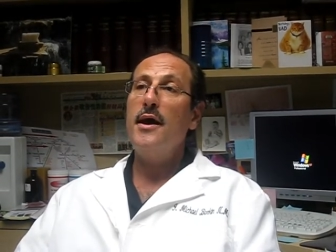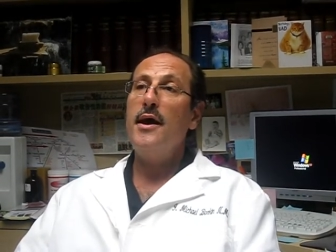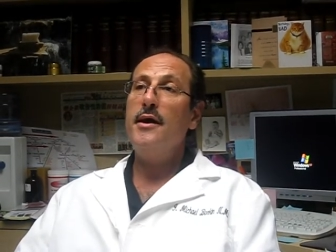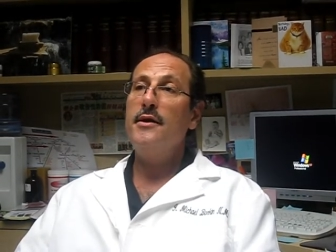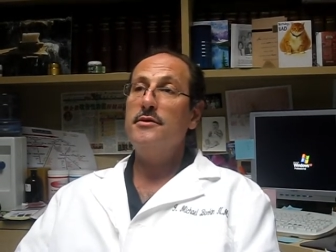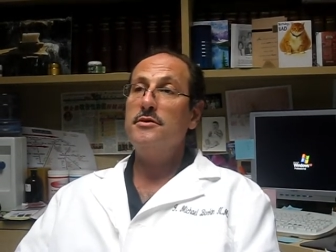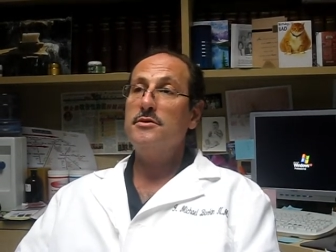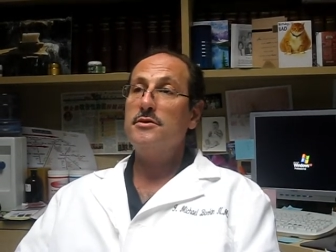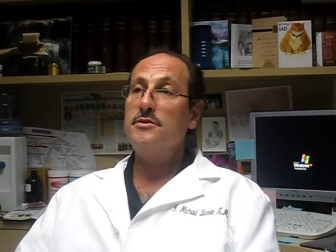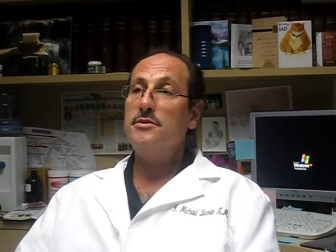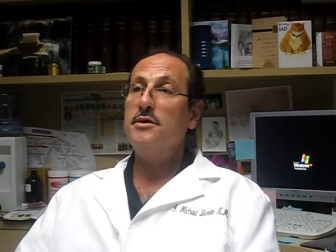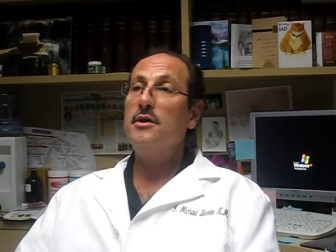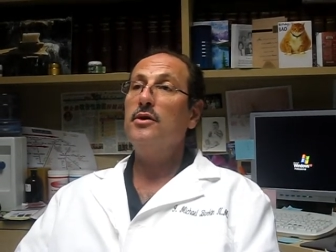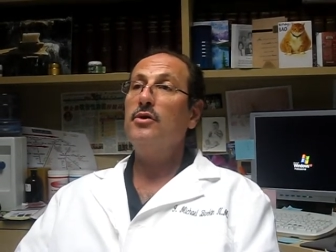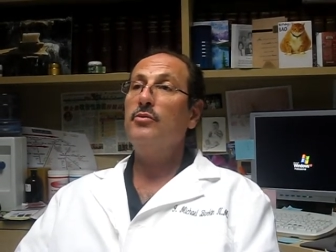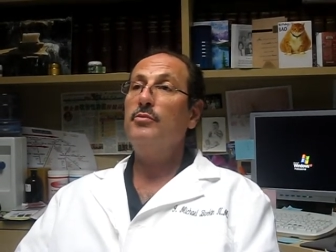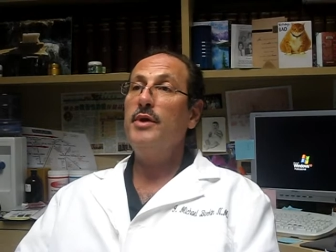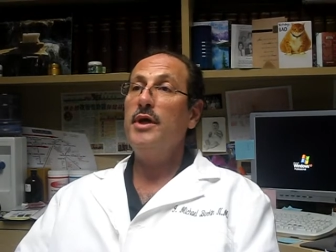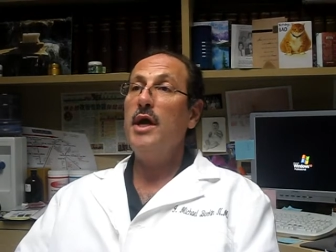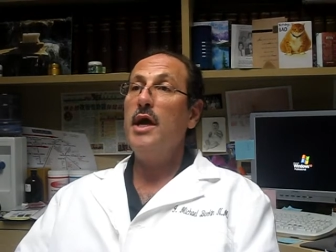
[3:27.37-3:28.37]
and
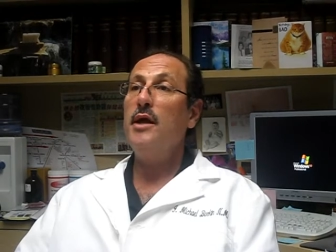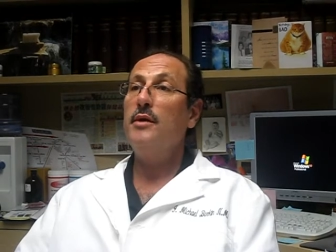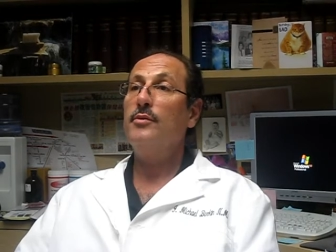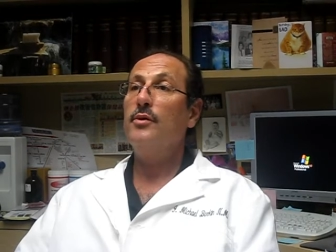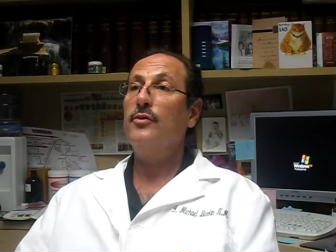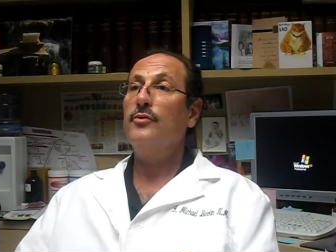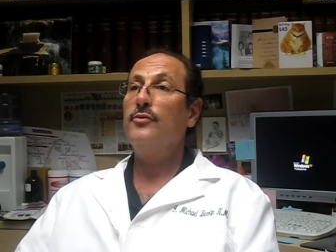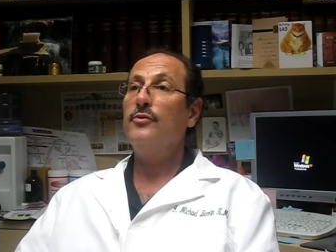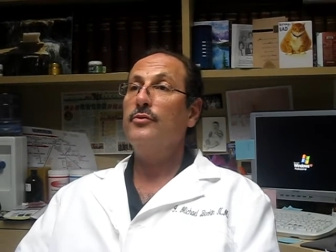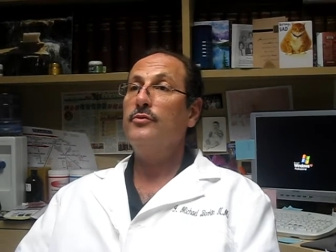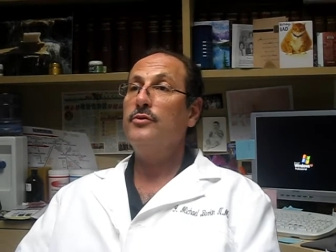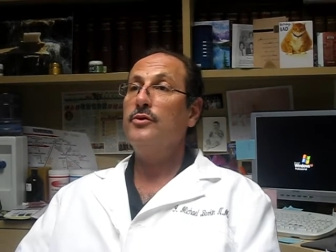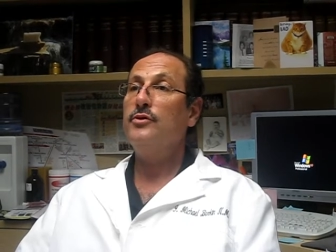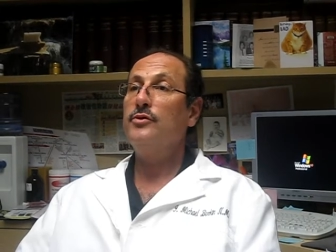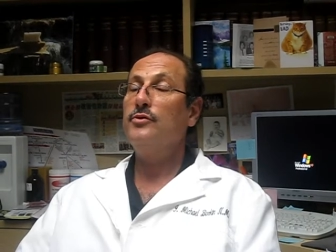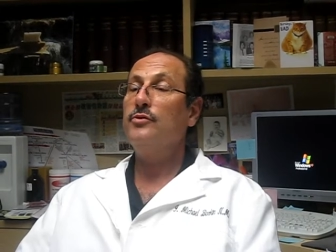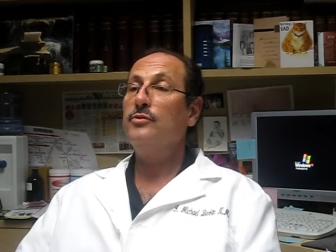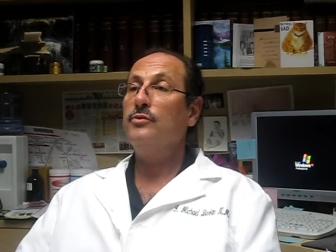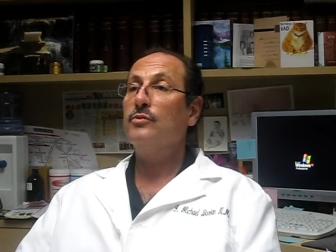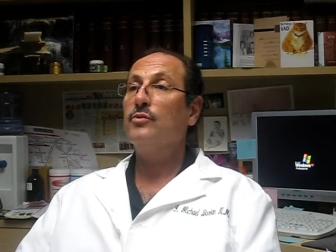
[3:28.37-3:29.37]
still be able
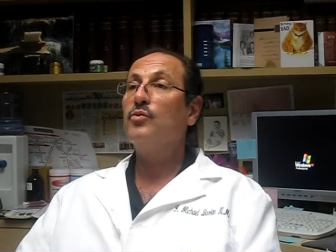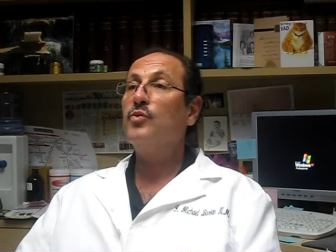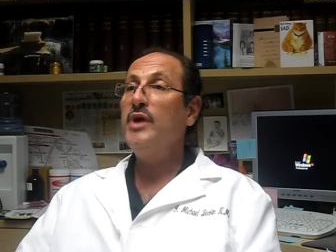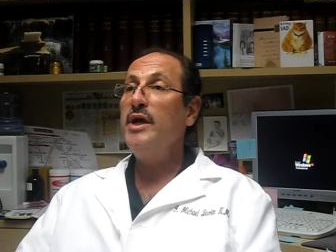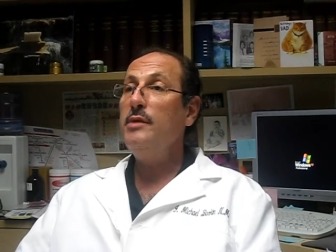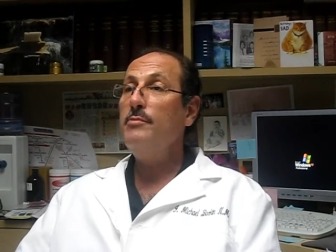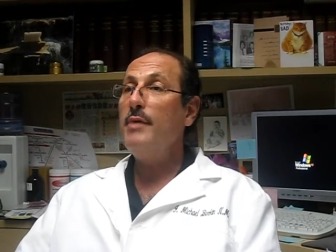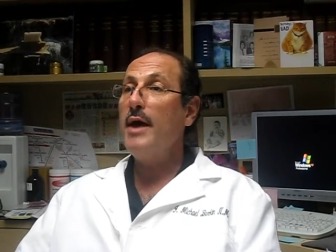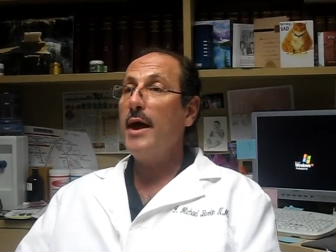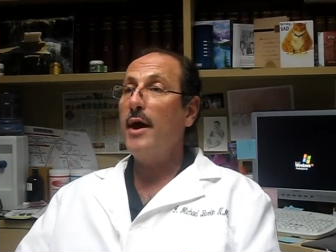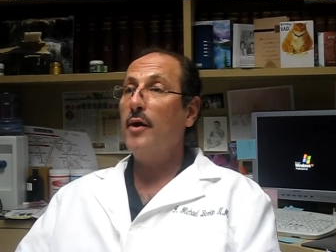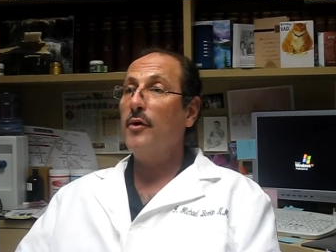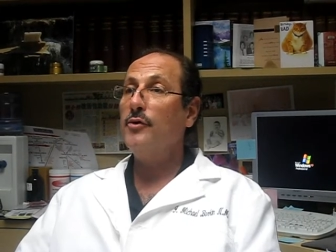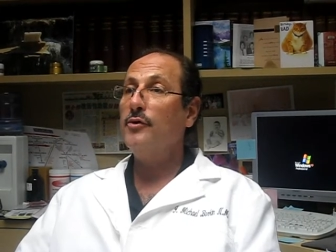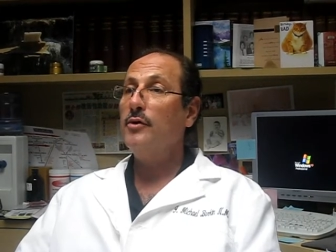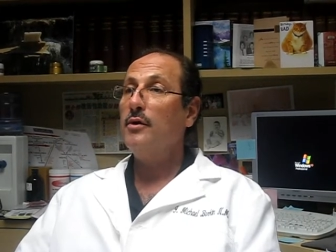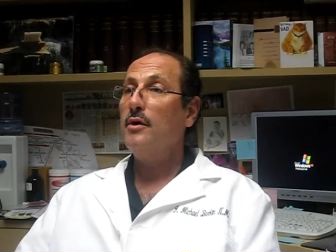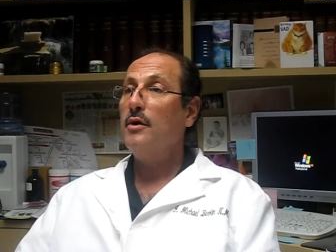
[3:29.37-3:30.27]
to rebound